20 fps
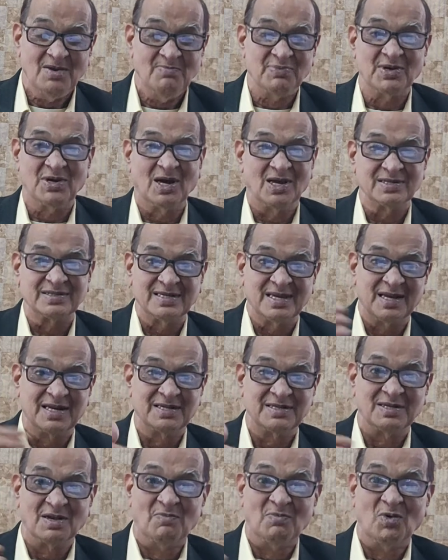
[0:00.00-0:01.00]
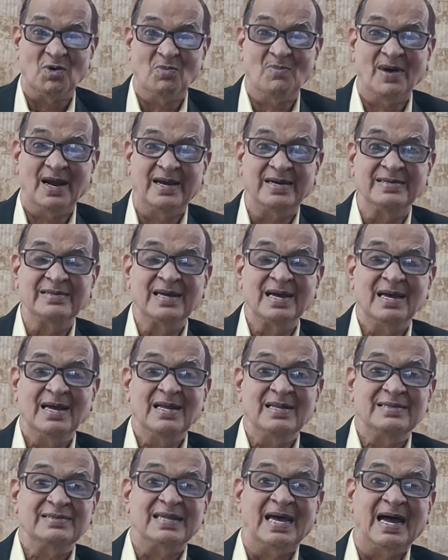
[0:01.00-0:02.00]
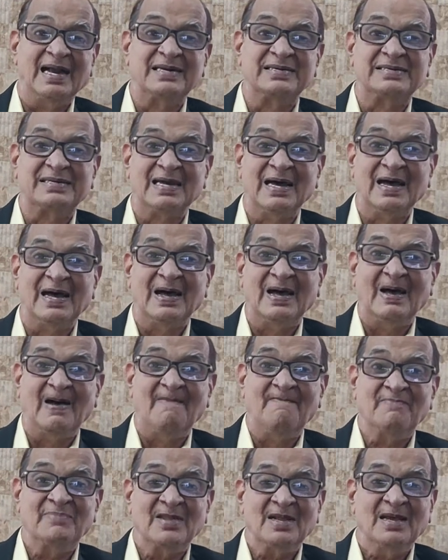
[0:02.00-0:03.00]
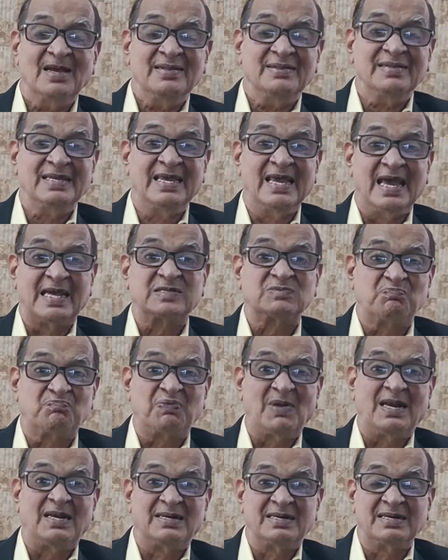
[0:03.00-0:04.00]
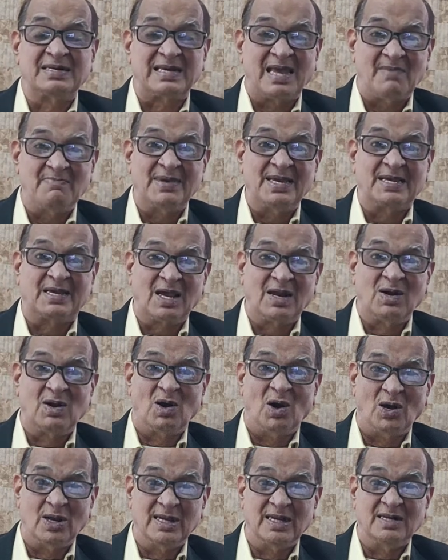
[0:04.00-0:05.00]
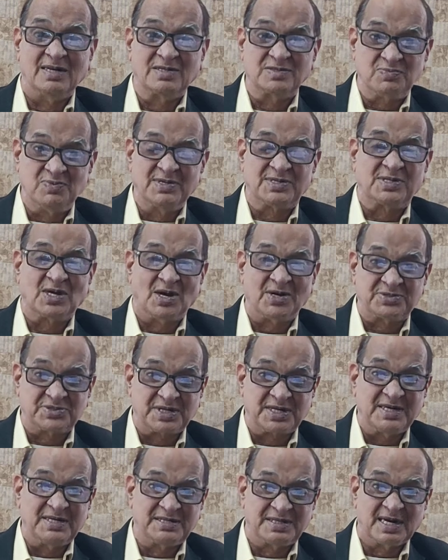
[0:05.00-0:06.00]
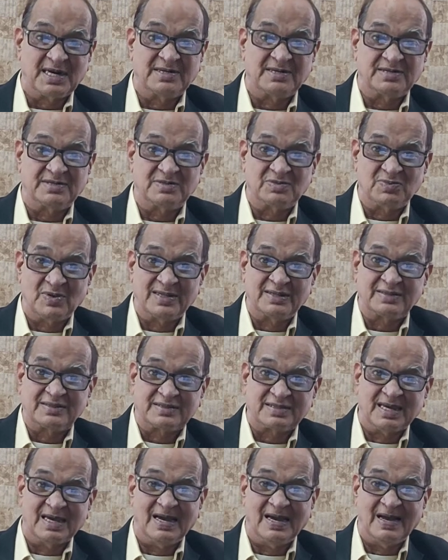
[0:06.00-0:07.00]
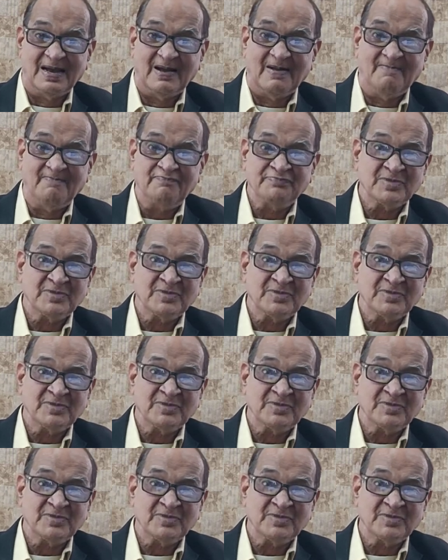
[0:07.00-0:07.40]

Because there is a movement that uh, the expelled chemical oils which are treated with uh,